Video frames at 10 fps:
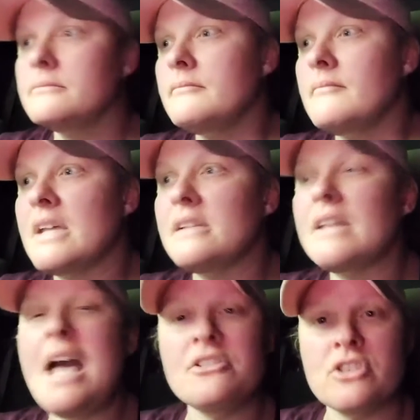Mm.
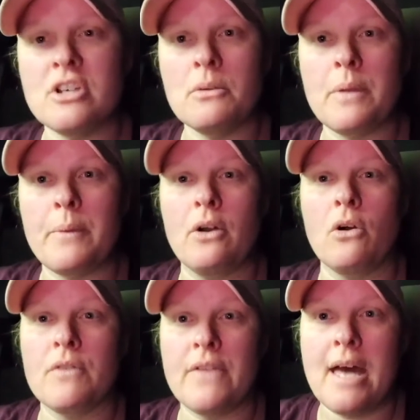Last year we went
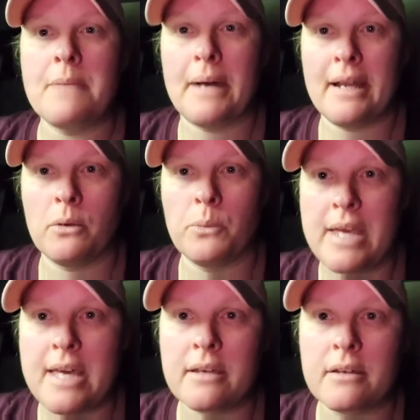over that by a
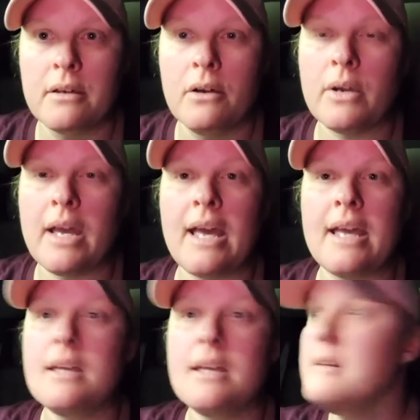week. Okay.